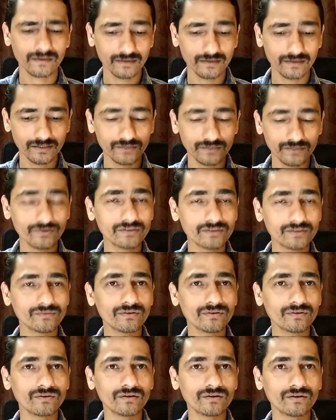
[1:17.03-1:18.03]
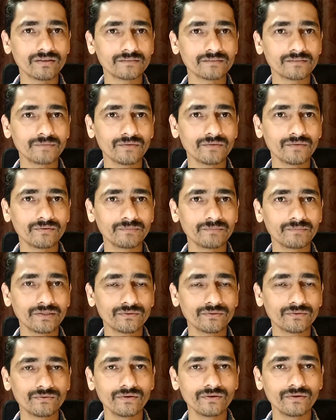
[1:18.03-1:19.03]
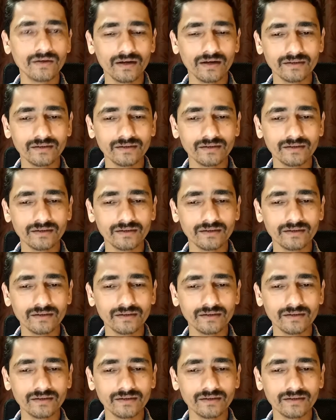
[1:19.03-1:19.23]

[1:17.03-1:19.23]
In US we call it as B1, B2,